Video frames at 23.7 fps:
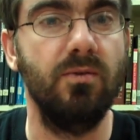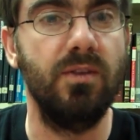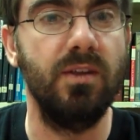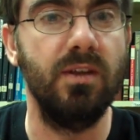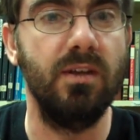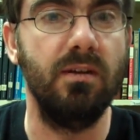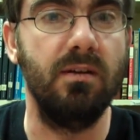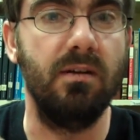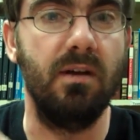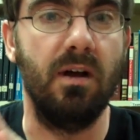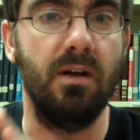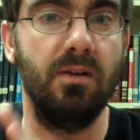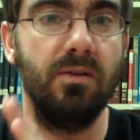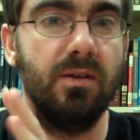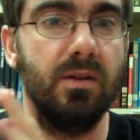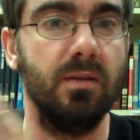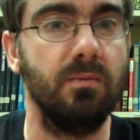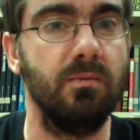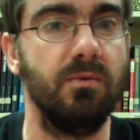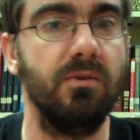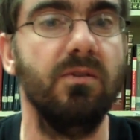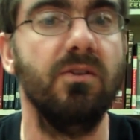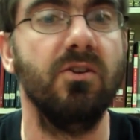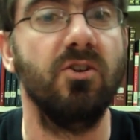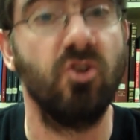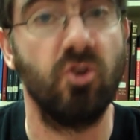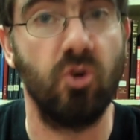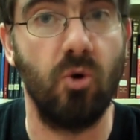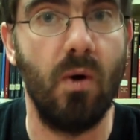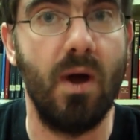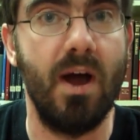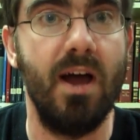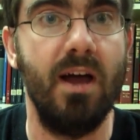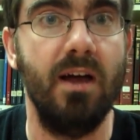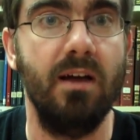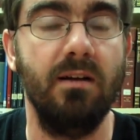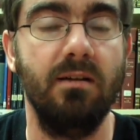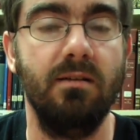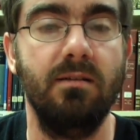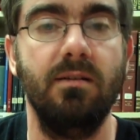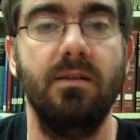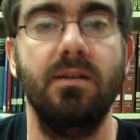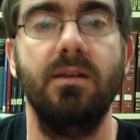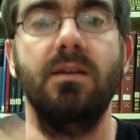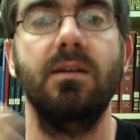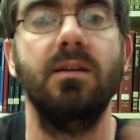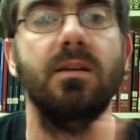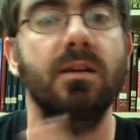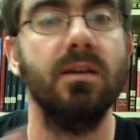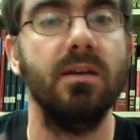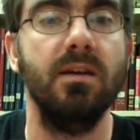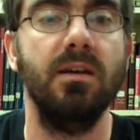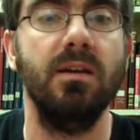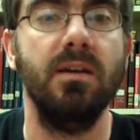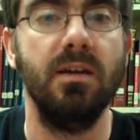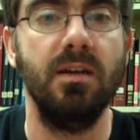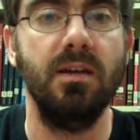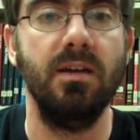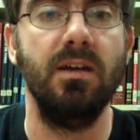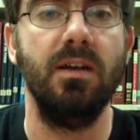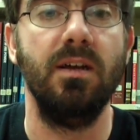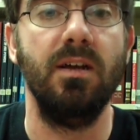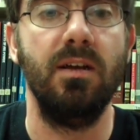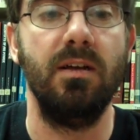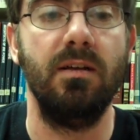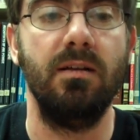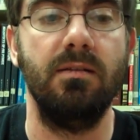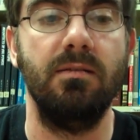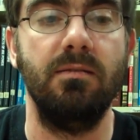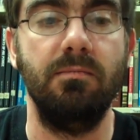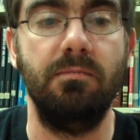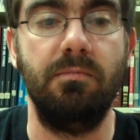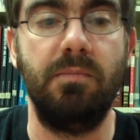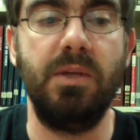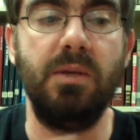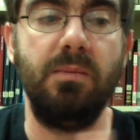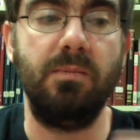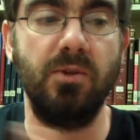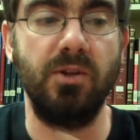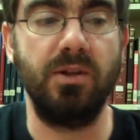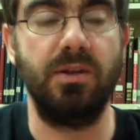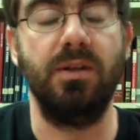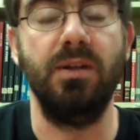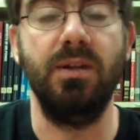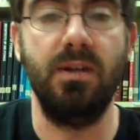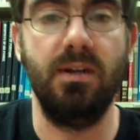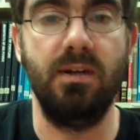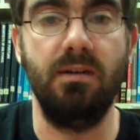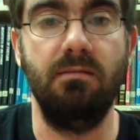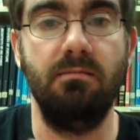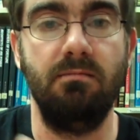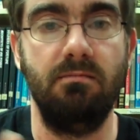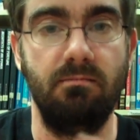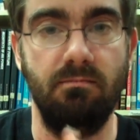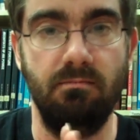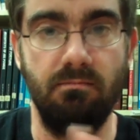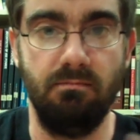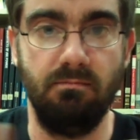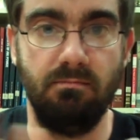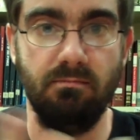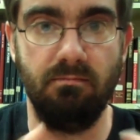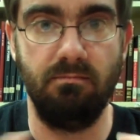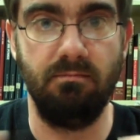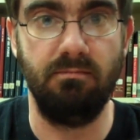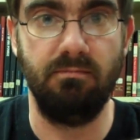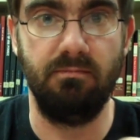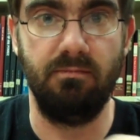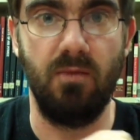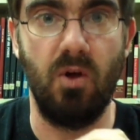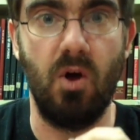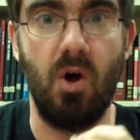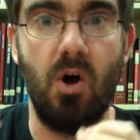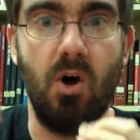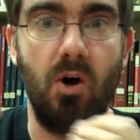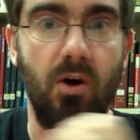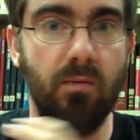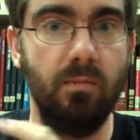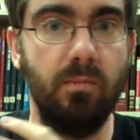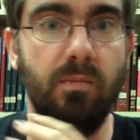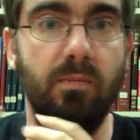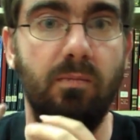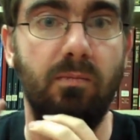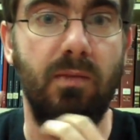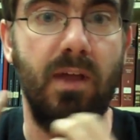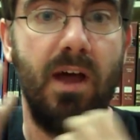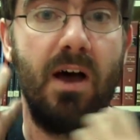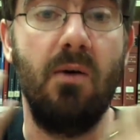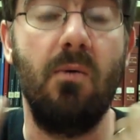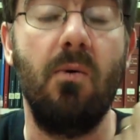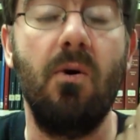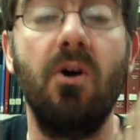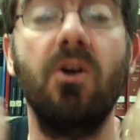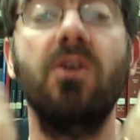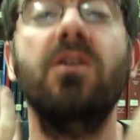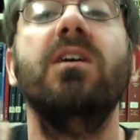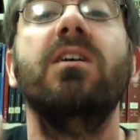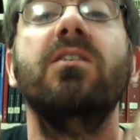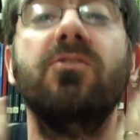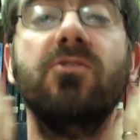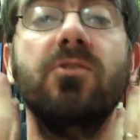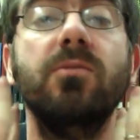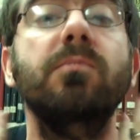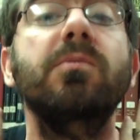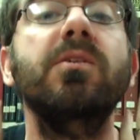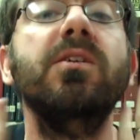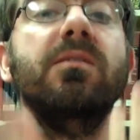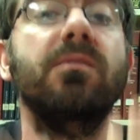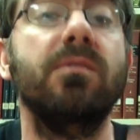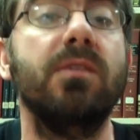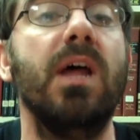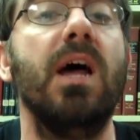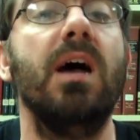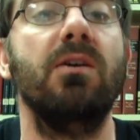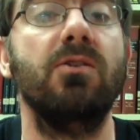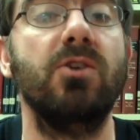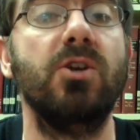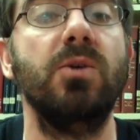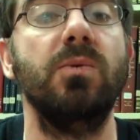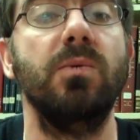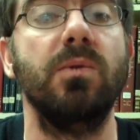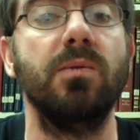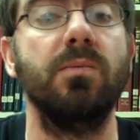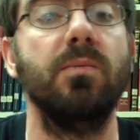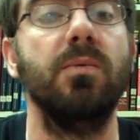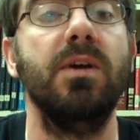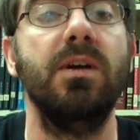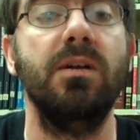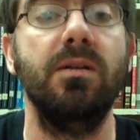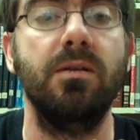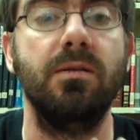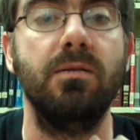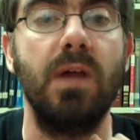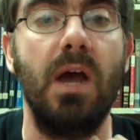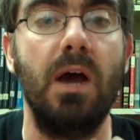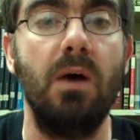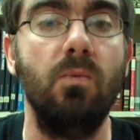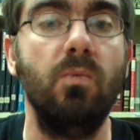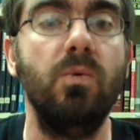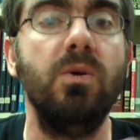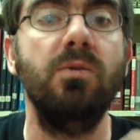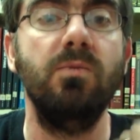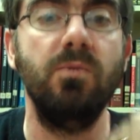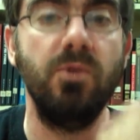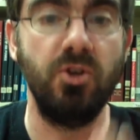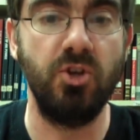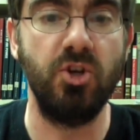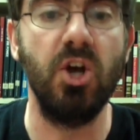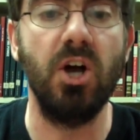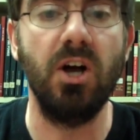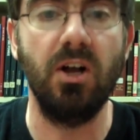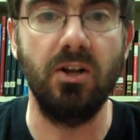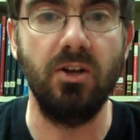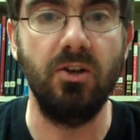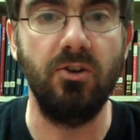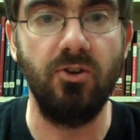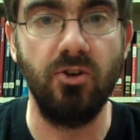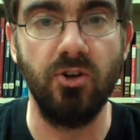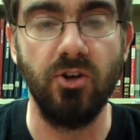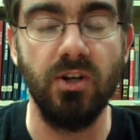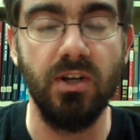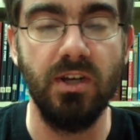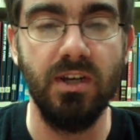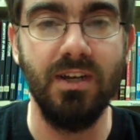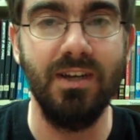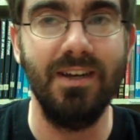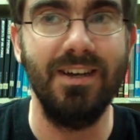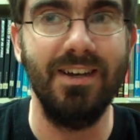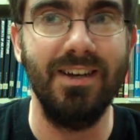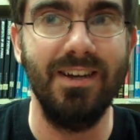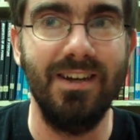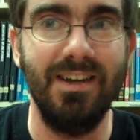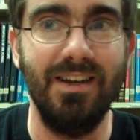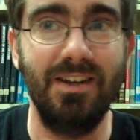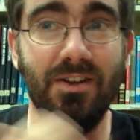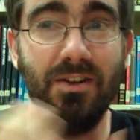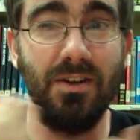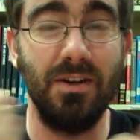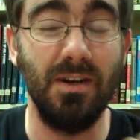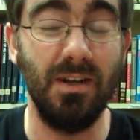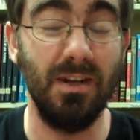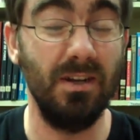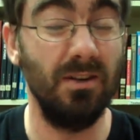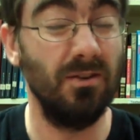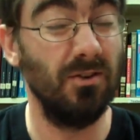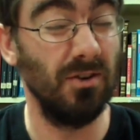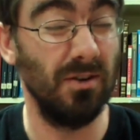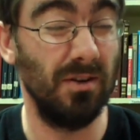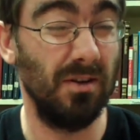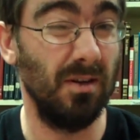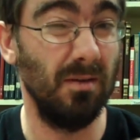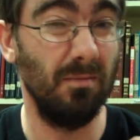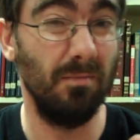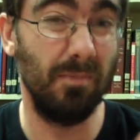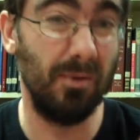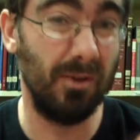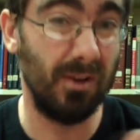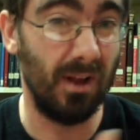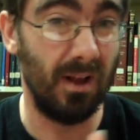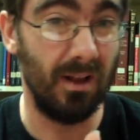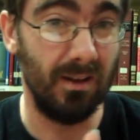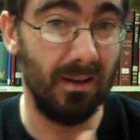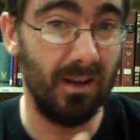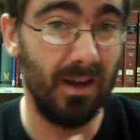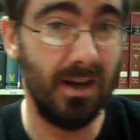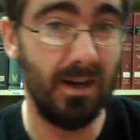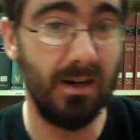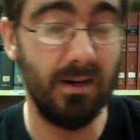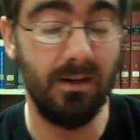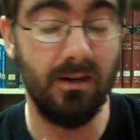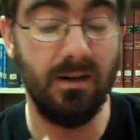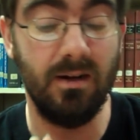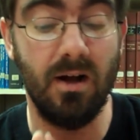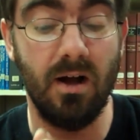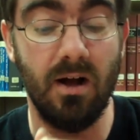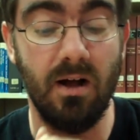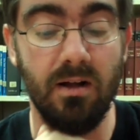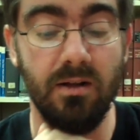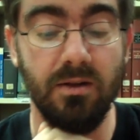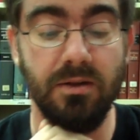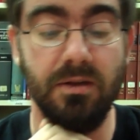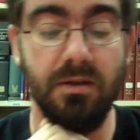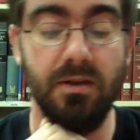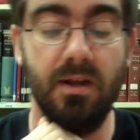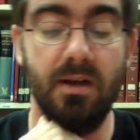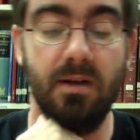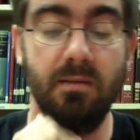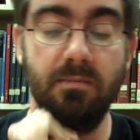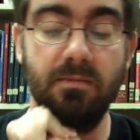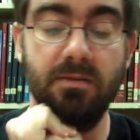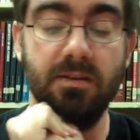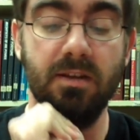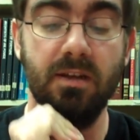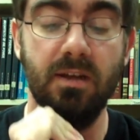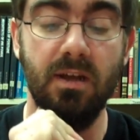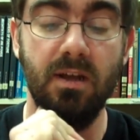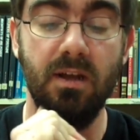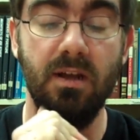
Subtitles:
the concept of the trial and people seeing how our natural beliefs of how she was raised, how we would judge. It's an interesting plot line and concept